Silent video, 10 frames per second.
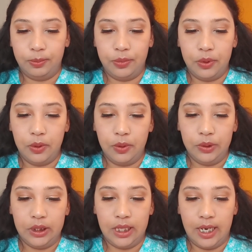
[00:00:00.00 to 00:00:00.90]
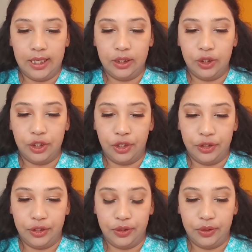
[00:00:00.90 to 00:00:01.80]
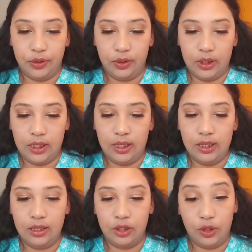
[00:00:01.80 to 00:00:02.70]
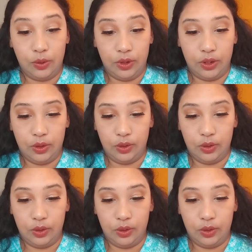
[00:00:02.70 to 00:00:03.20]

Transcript: Pore Tight Toner. It is a toner.